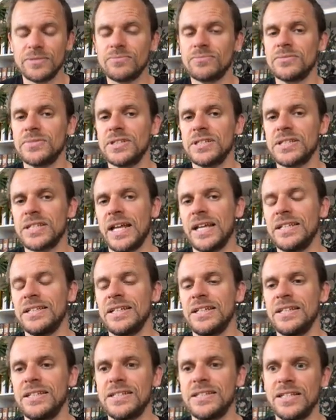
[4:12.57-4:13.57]
This ain't
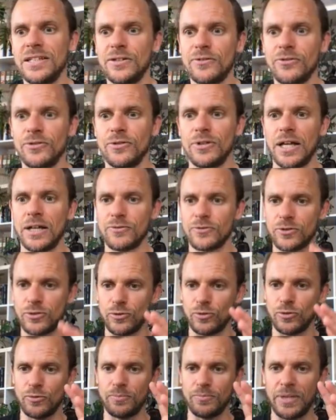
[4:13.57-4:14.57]
easy if you have
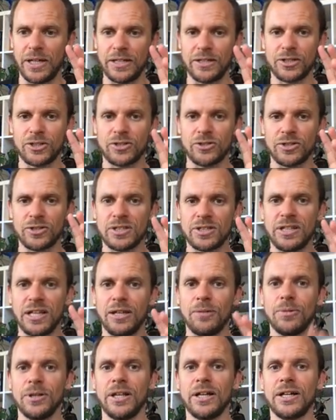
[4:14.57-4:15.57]
to manage to
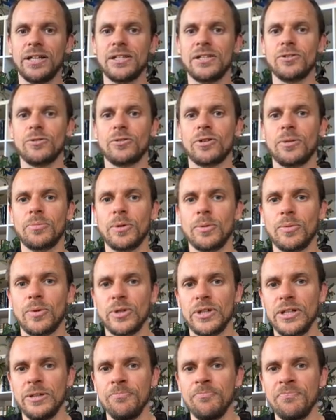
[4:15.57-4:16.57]
stabilize your upper
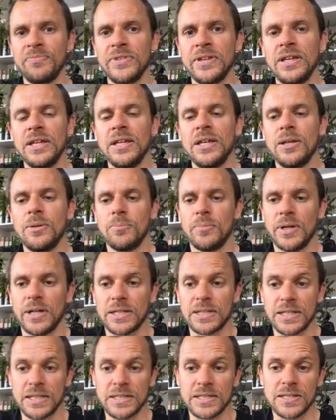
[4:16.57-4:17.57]
body,
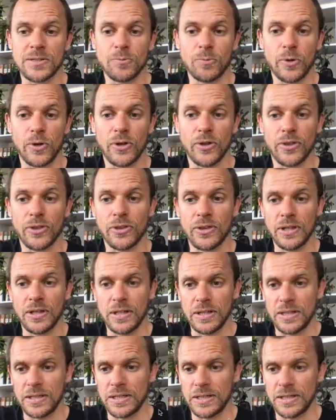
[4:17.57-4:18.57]
but it's worth
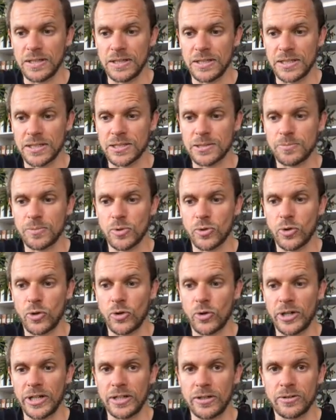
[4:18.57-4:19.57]

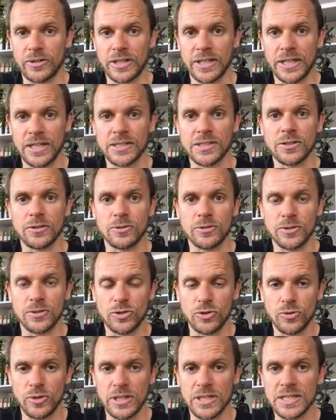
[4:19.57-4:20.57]
exploring. Okay, so
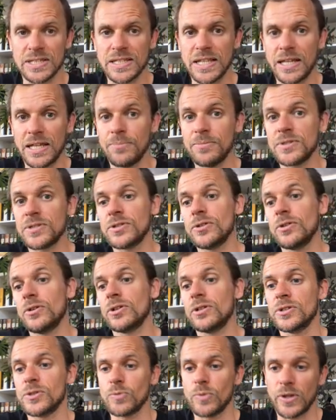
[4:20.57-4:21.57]
do the same
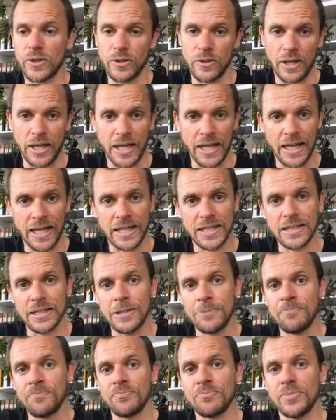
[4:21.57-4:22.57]
circles with your head,
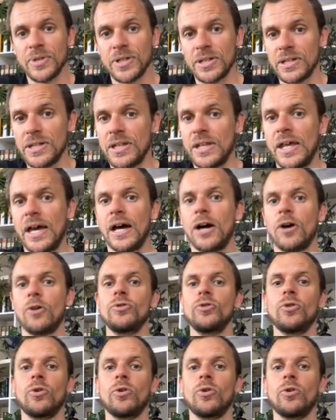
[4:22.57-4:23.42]
but now you